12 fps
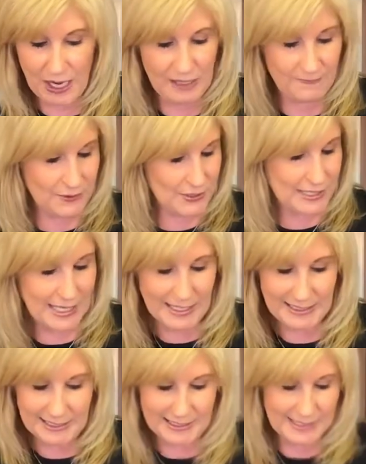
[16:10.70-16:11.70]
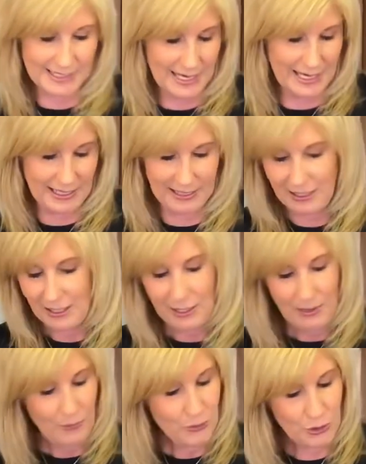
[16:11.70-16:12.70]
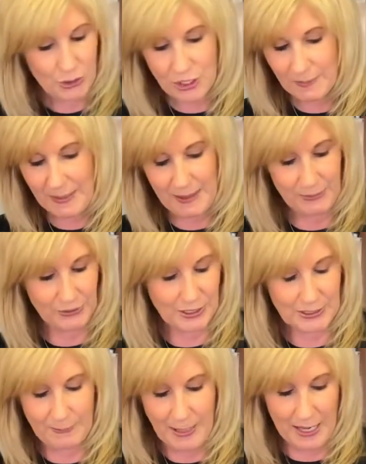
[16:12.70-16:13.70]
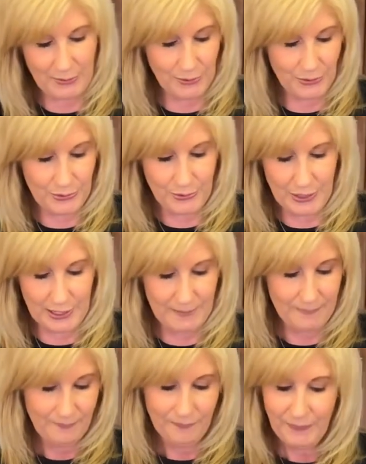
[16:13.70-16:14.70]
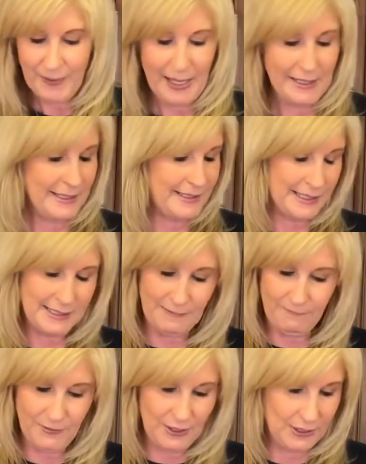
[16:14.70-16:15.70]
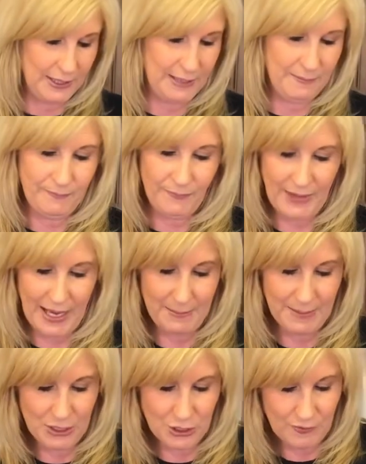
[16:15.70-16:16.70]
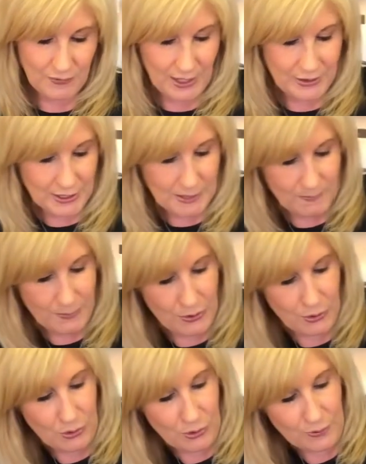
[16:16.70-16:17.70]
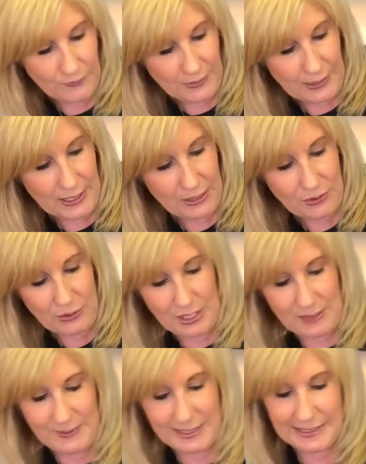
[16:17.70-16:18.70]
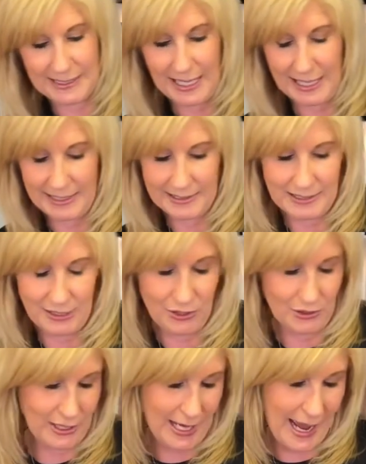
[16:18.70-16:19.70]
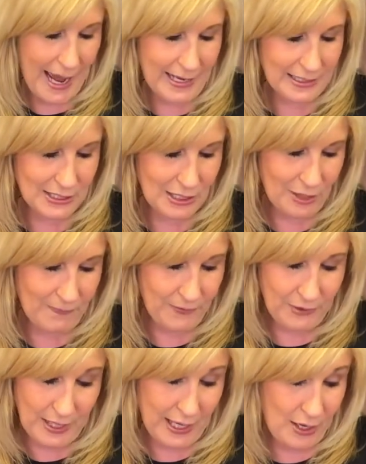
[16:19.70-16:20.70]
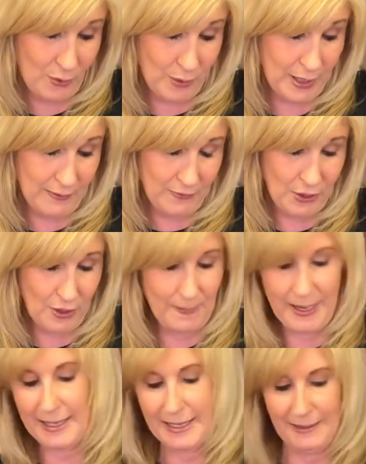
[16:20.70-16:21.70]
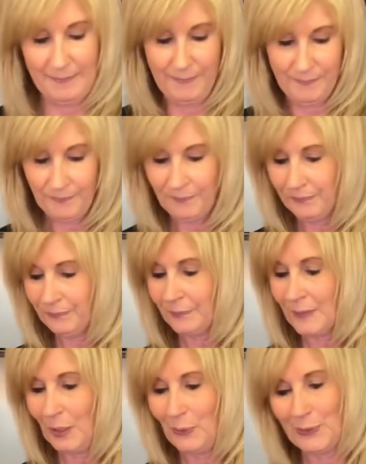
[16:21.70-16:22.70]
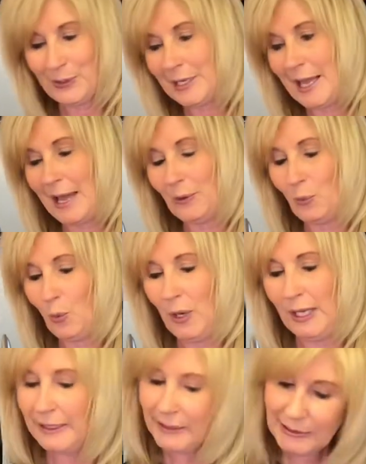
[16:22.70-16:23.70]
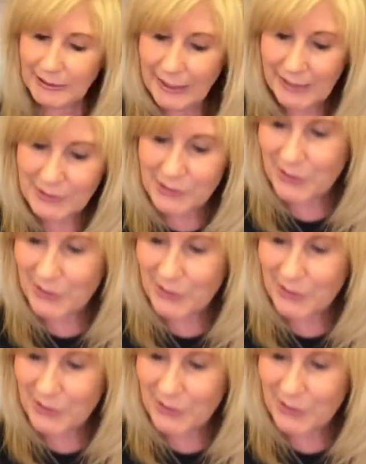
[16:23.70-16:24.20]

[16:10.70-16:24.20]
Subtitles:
if your sauce is done, you should be able to spiral through it and it doesn't fill in. That means you've got this beautifully creamy sauce that you're gonna add to your filet or whatever you're making. We're gonna add one little extra